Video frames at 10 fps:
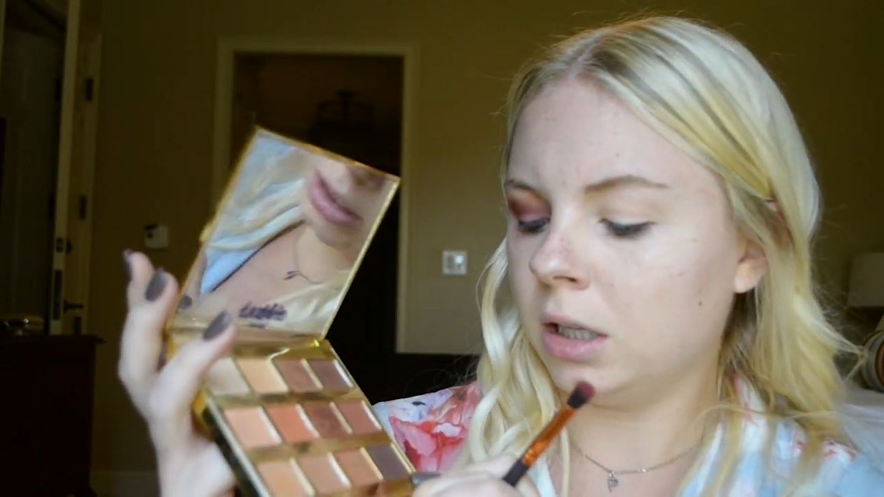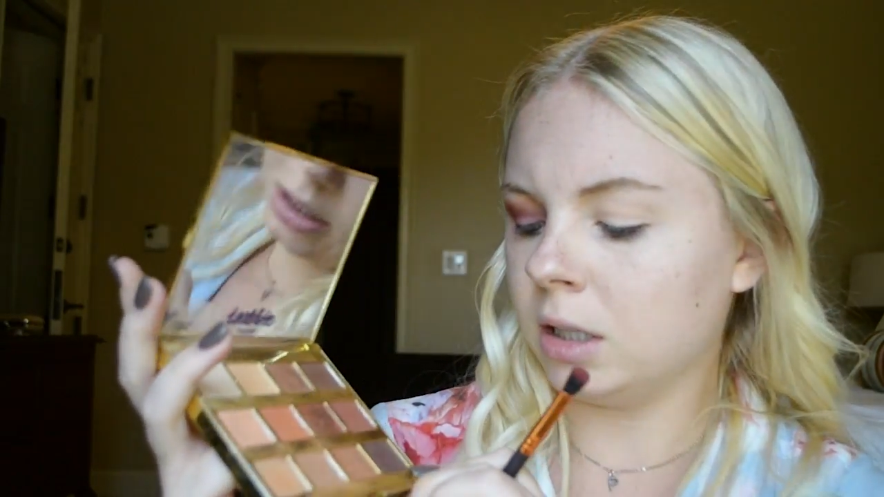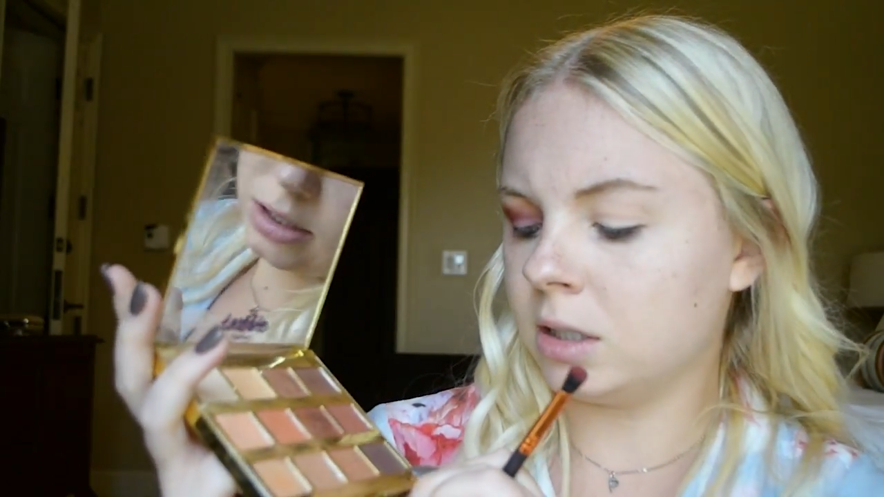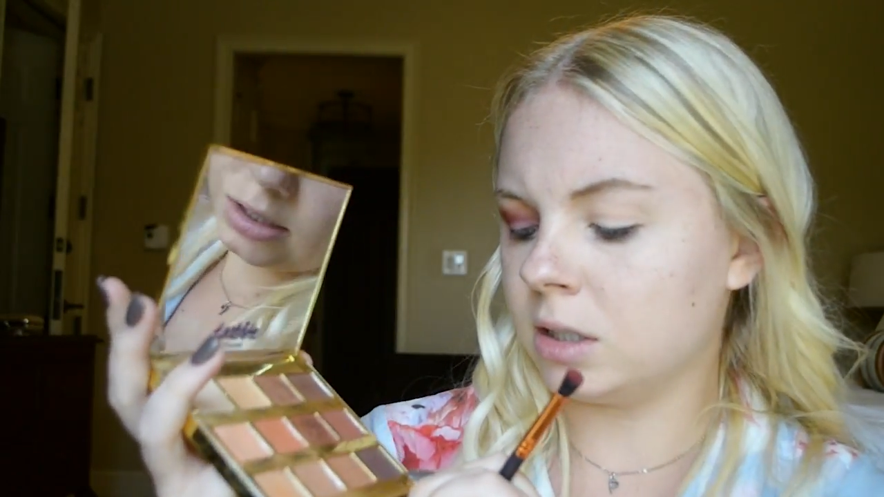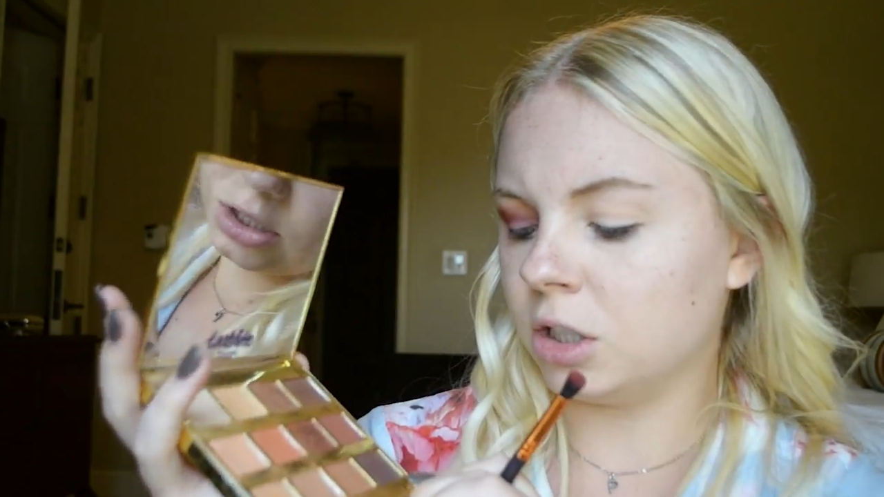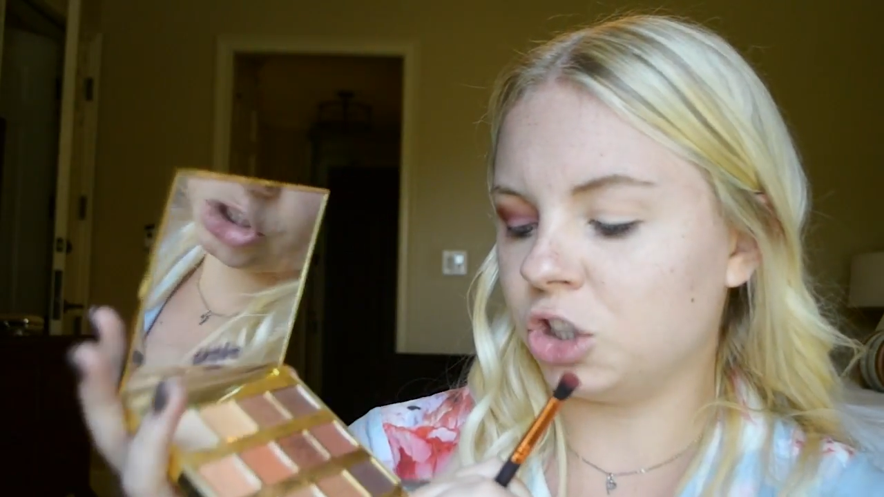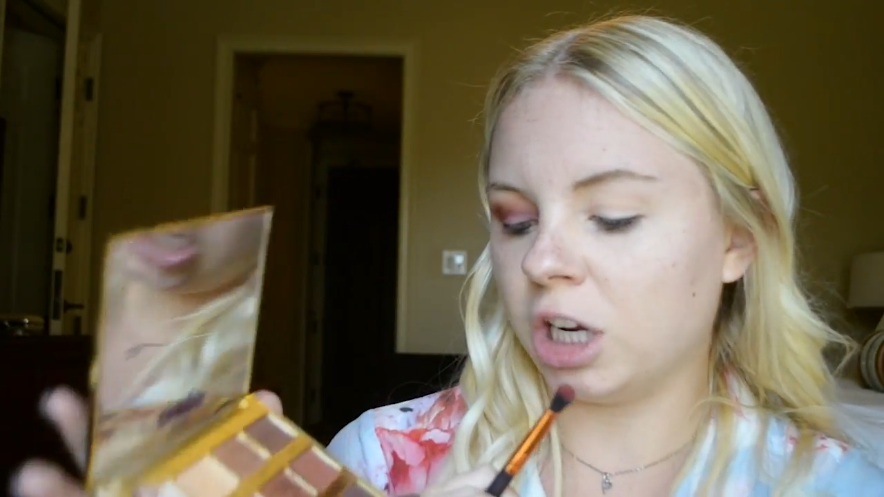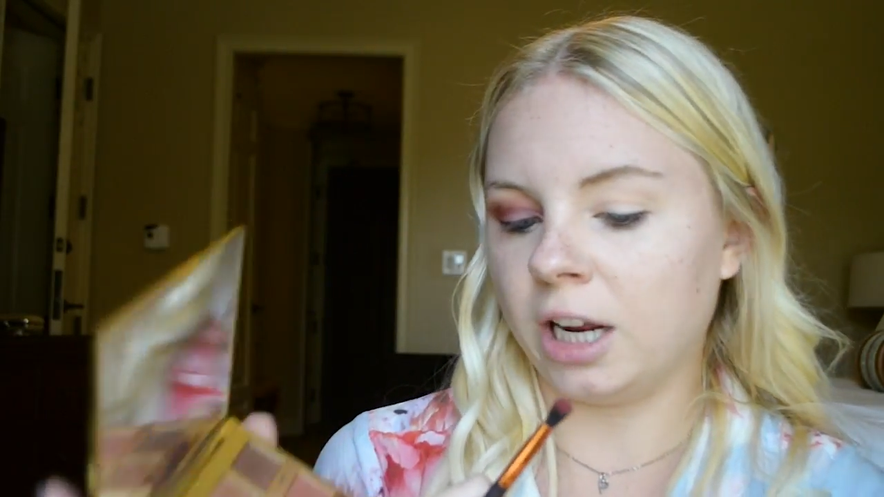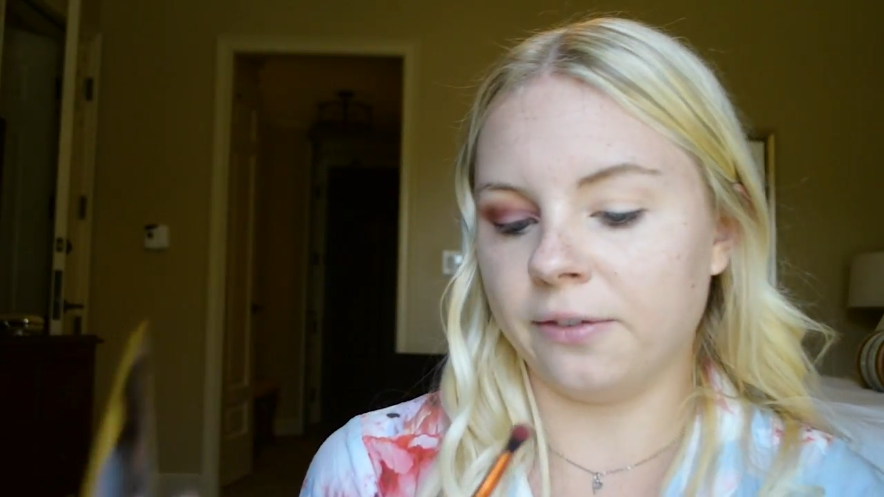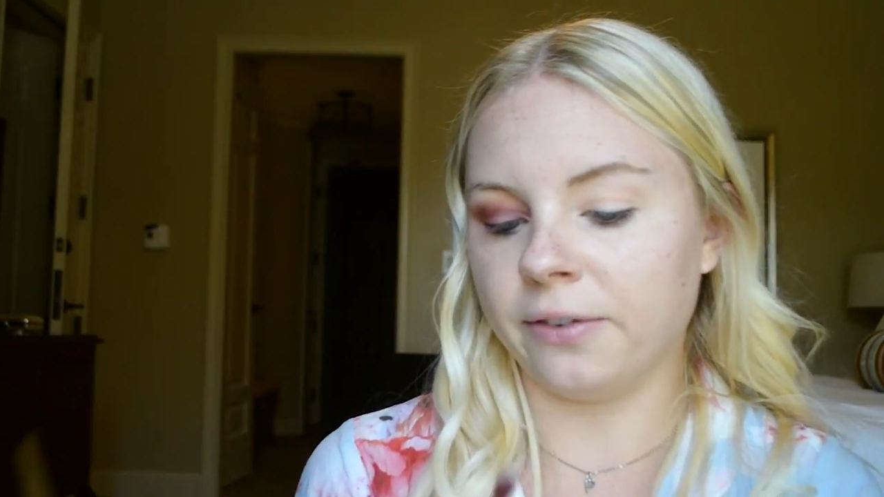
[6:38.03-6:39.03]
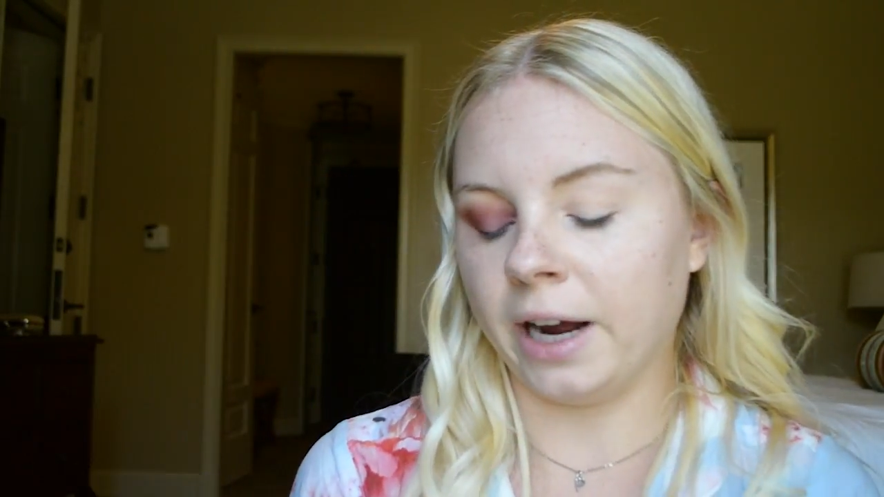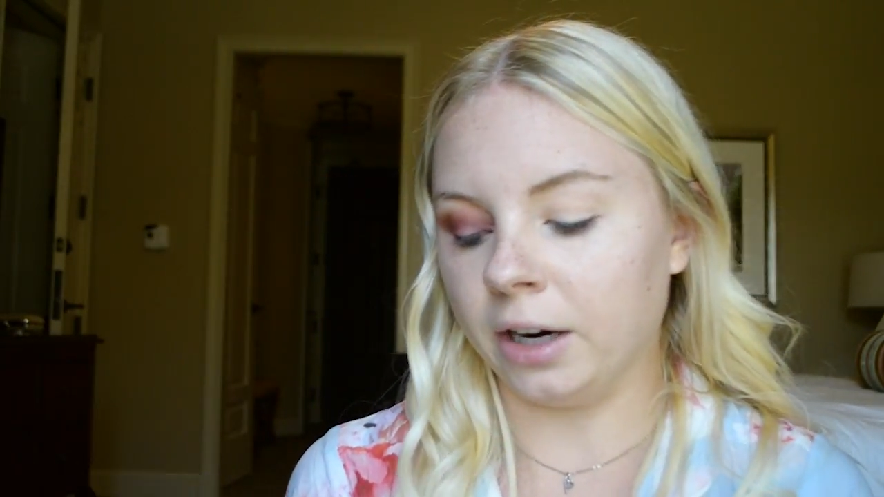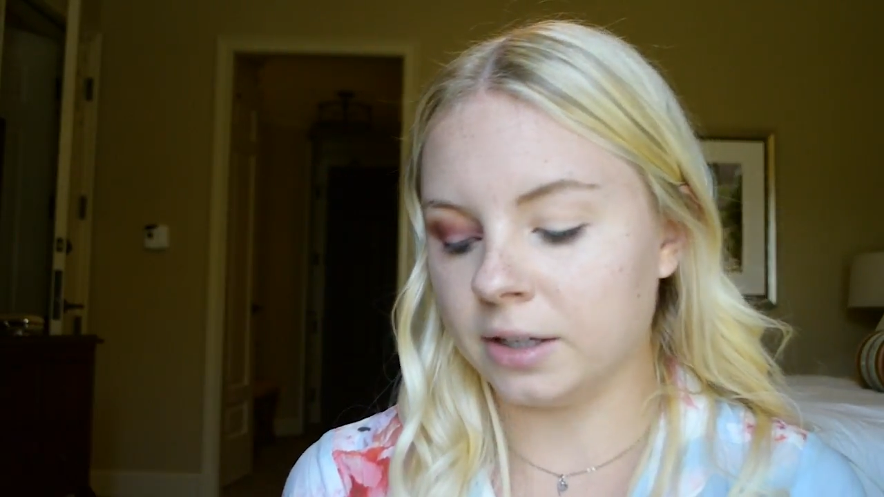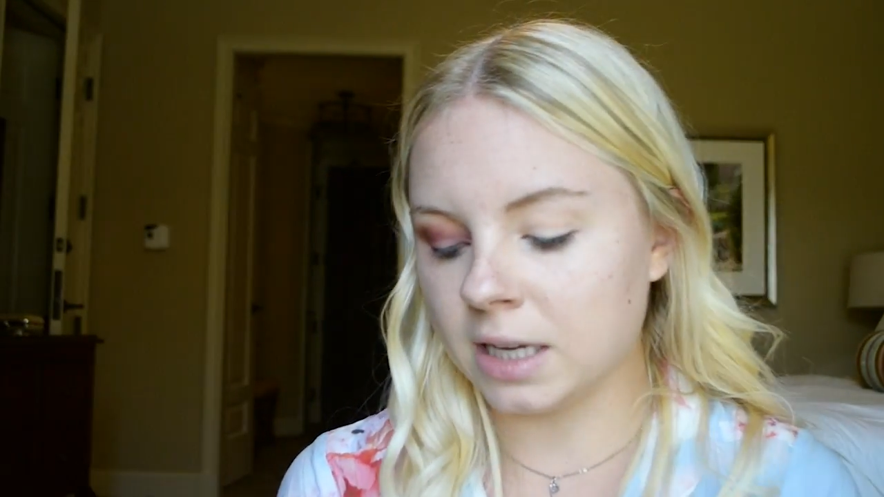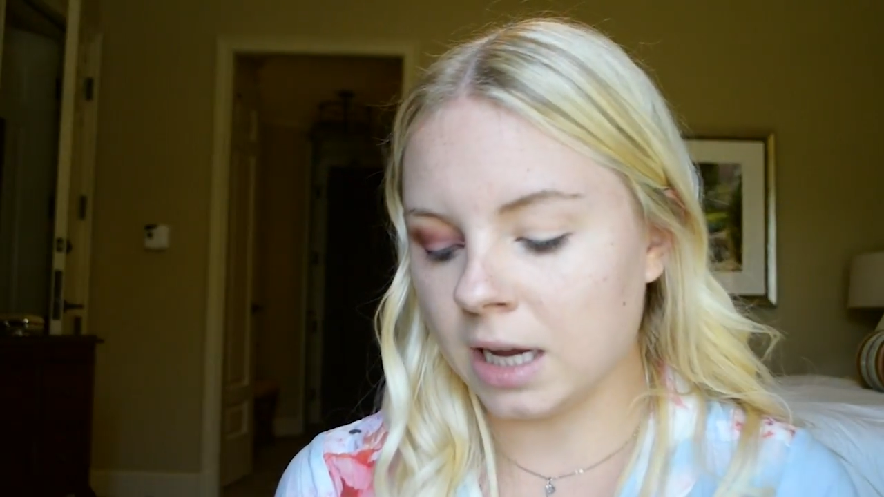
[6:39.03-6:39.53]
This is the shade
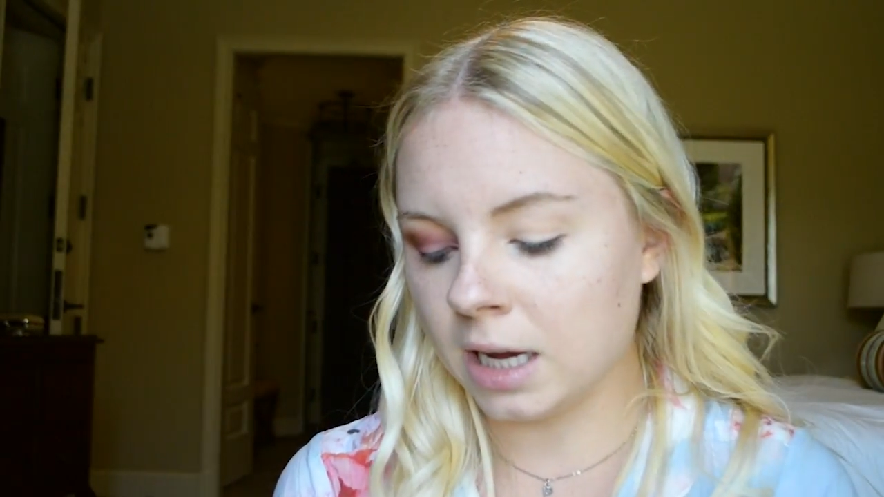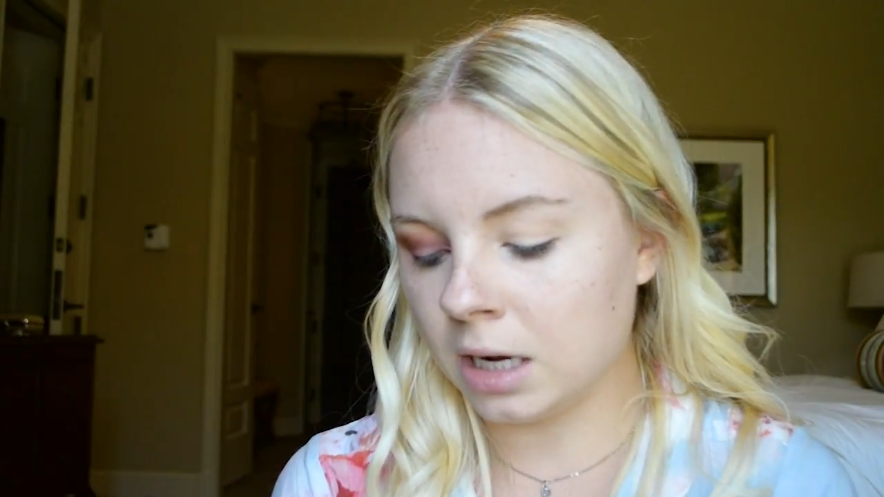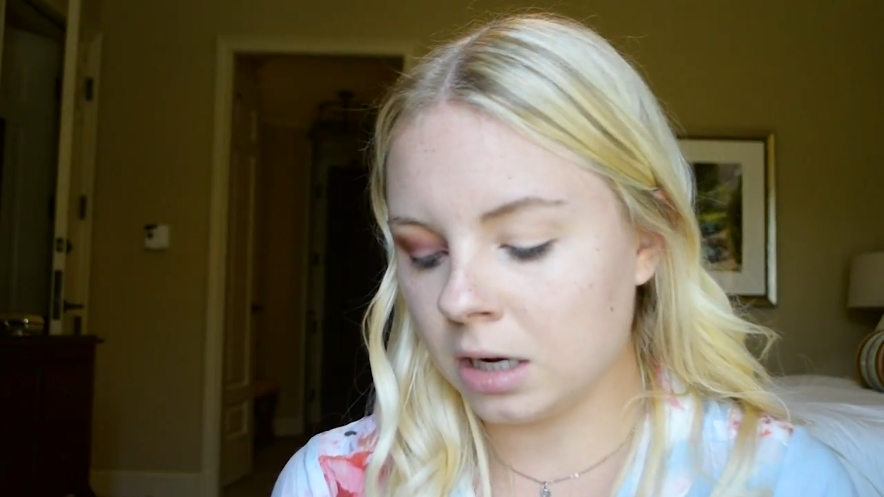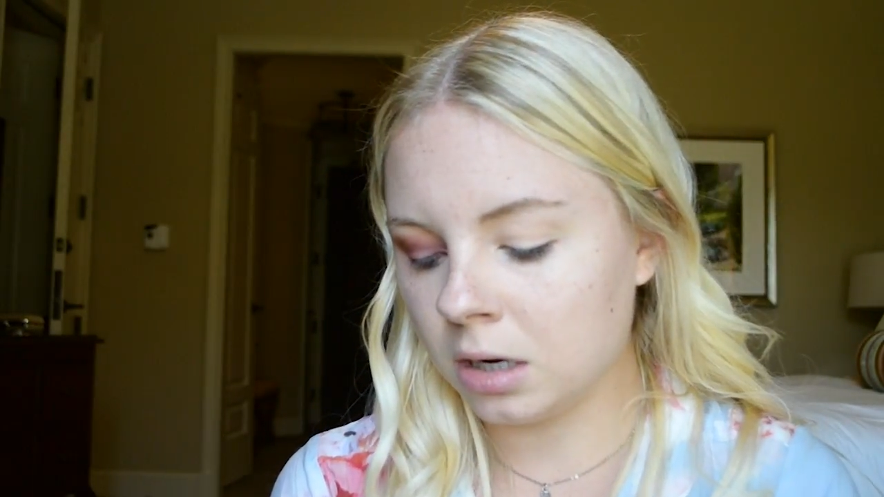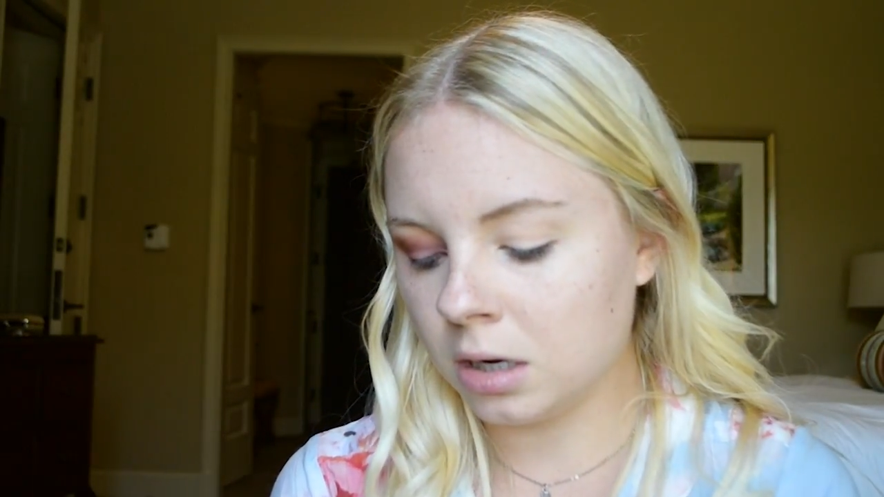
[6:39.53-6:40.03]
Fireside,